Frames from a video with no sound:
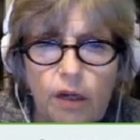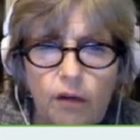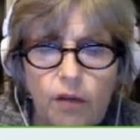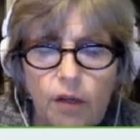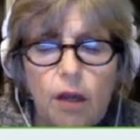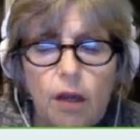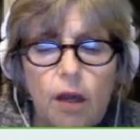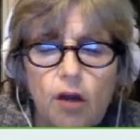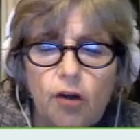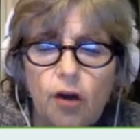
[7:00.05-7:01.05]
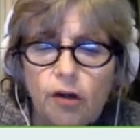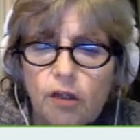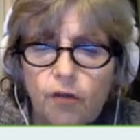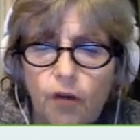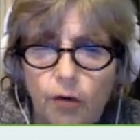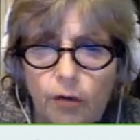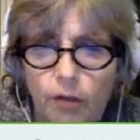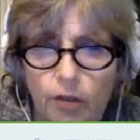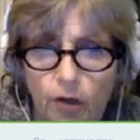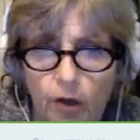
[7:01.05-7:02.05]
outside of the knee. Not as far
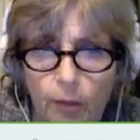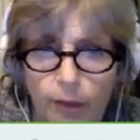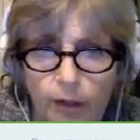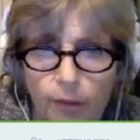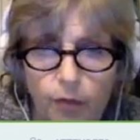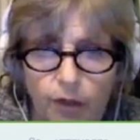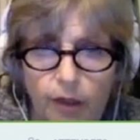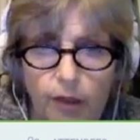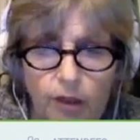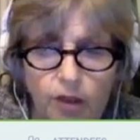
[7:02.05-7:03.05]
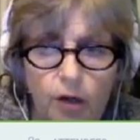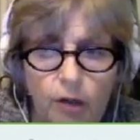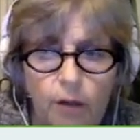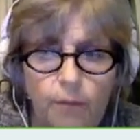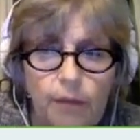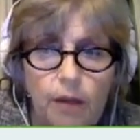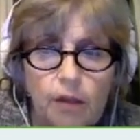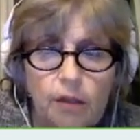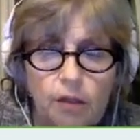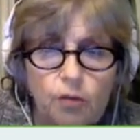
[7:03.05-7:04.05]
out as the gallbladder meridian.
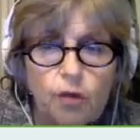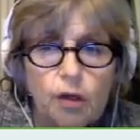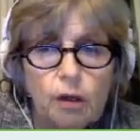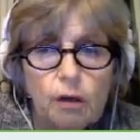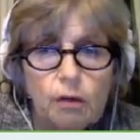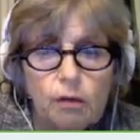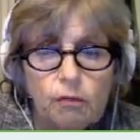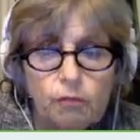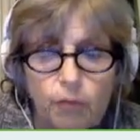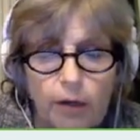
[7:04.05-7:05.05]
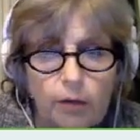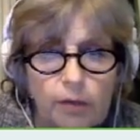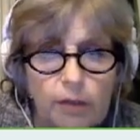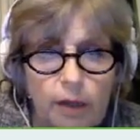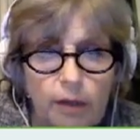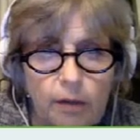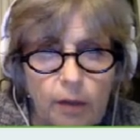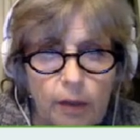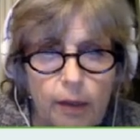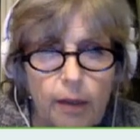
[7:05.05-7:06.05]
Doesn't run right on the side
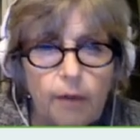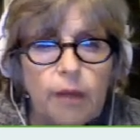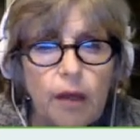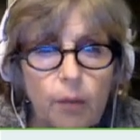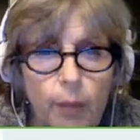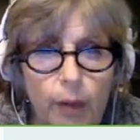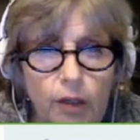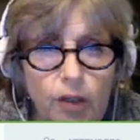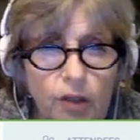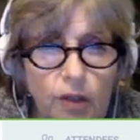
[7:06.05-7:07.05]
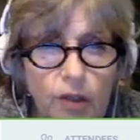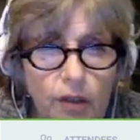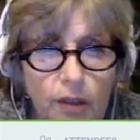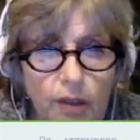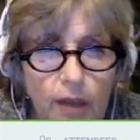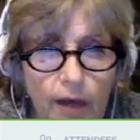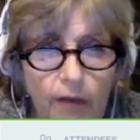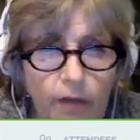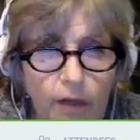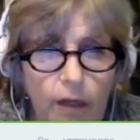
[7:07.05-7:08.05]
of the leg, but just to the
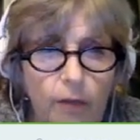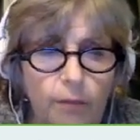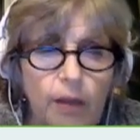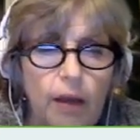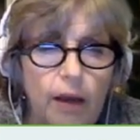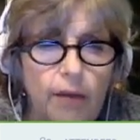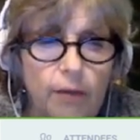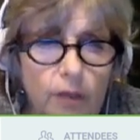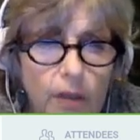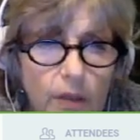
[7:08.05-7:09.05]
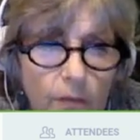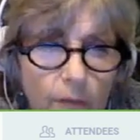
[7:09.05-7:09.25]
side of the knee. And this